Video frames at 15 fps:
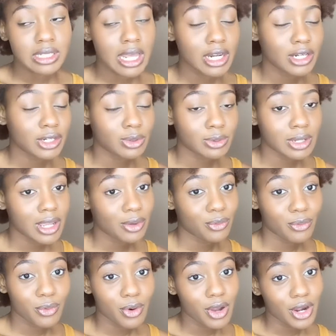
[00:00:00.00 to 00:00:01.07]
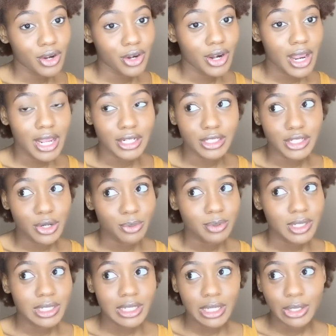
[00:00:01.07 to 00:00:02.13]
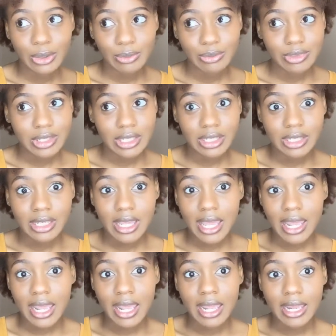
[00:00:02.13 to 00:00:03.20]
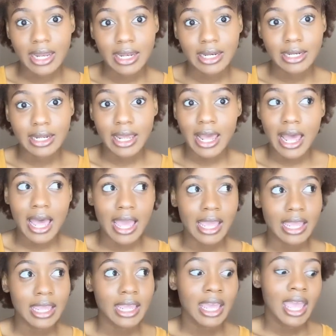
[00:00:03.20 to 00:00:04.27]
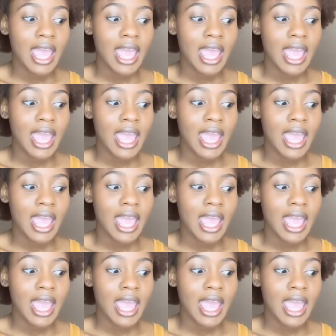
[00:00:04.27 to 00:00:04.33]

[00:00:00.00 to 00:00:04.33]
i don't like water i don't eat healthy and i